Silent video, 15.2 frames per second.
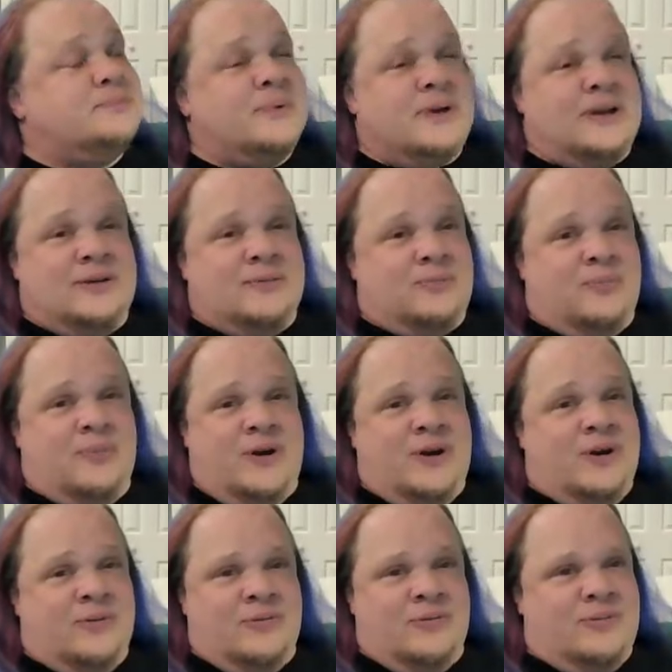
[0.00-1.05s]
But we
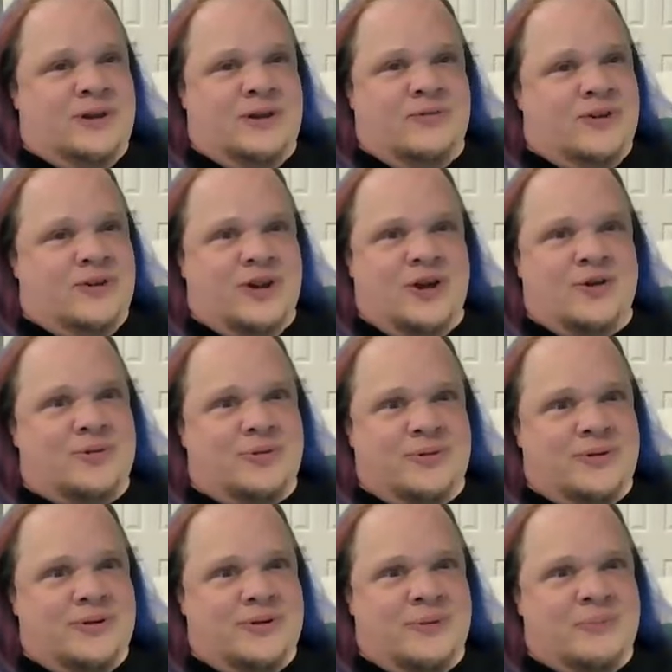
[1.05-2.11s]
don't live
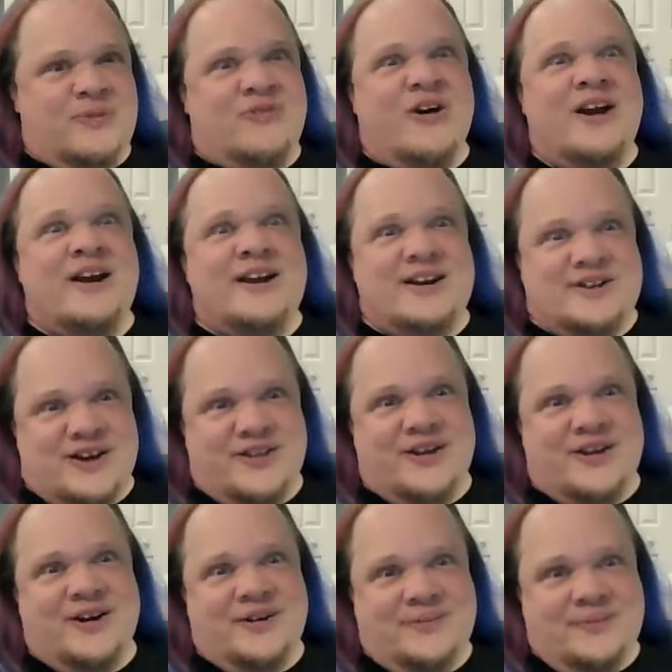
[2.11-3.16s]
alone and we find each
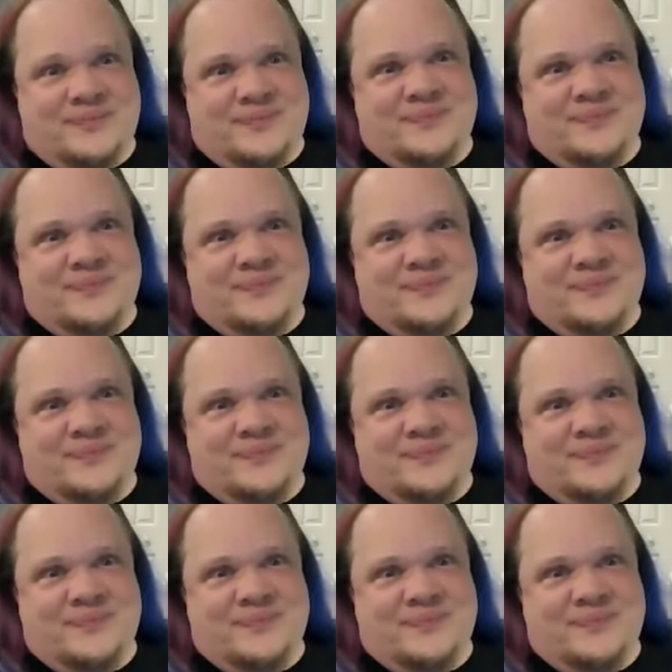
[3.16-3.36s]
other.